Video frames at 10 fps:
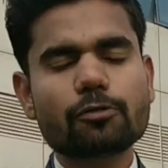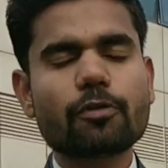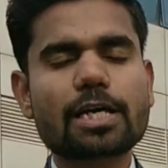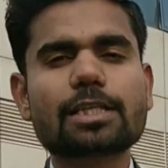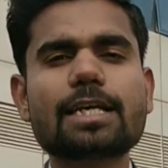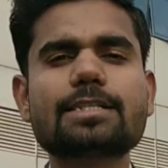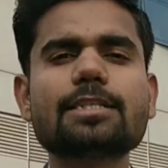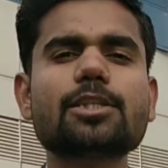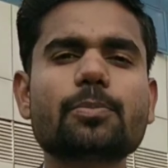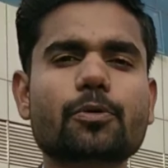
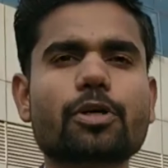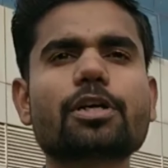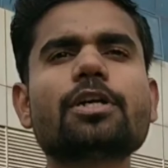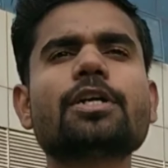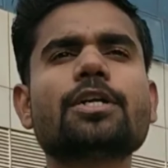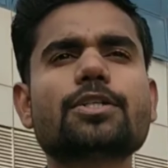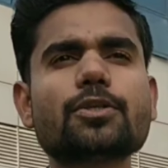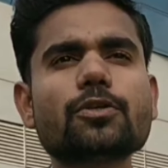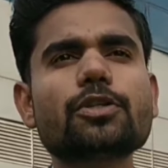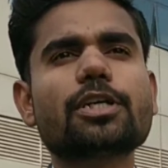finalizing the product.
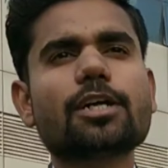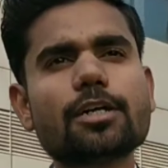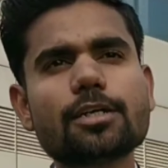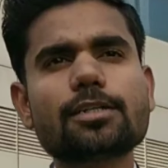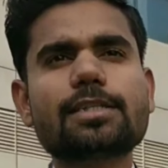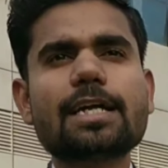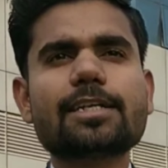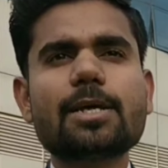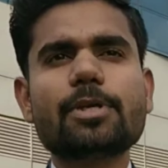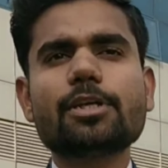So that
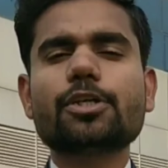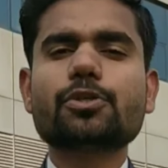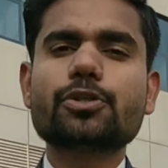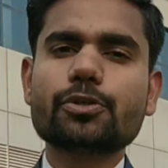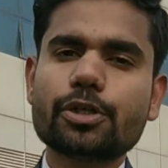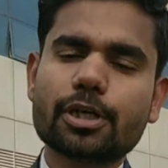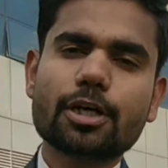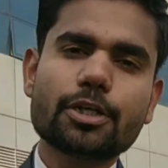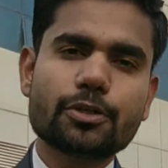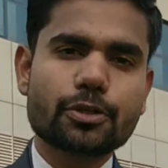timing you should
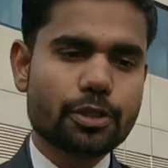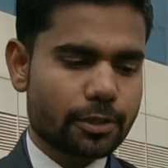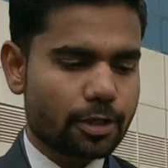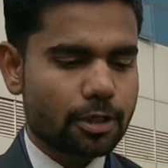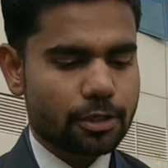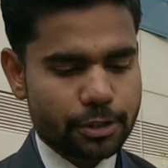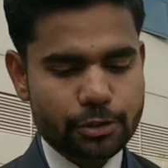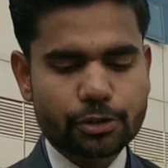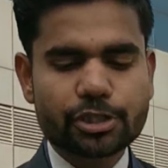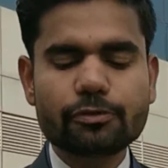
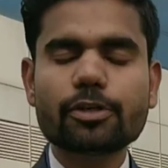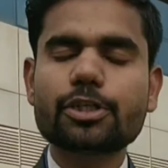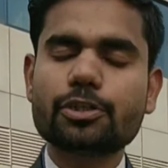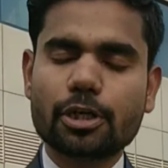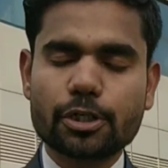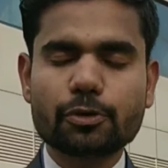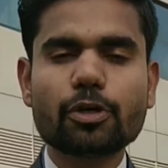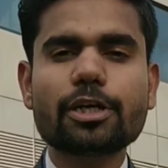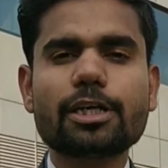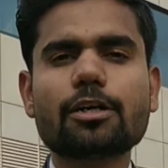give
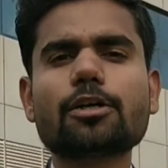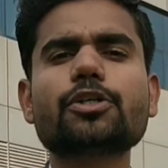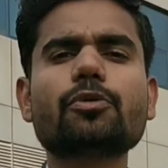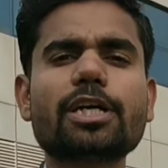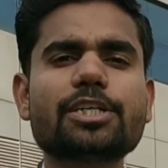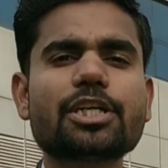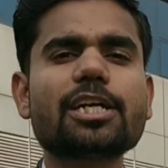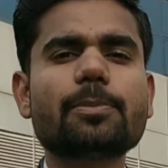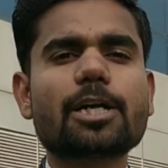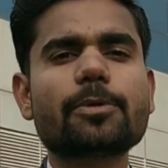your HR
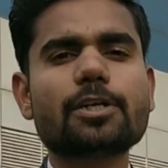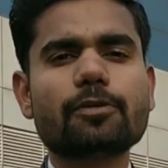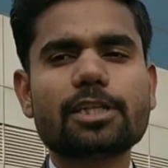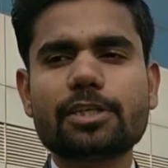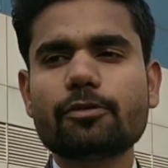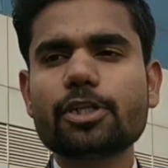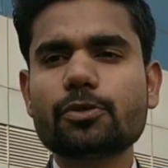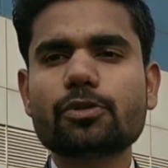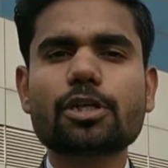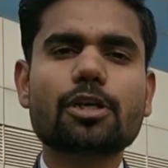department will given
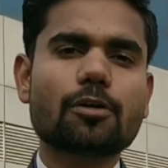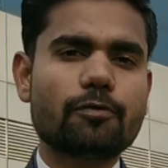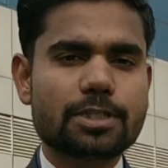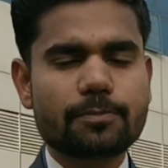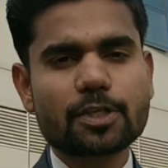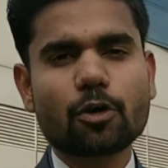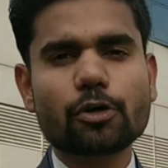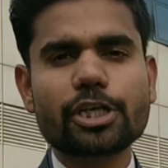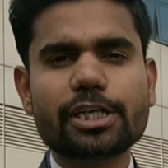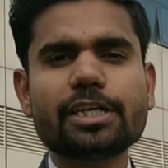you the specific
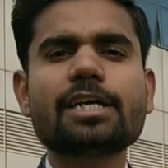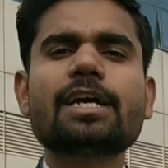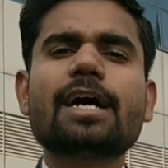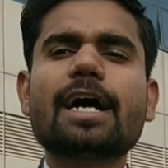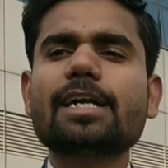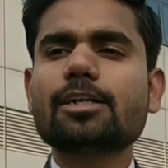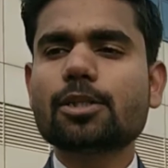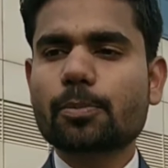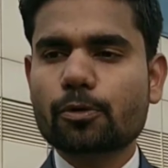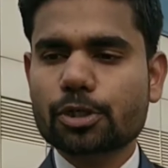quantity, and the
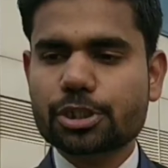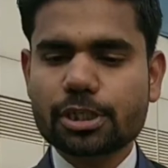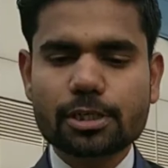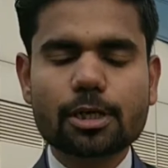production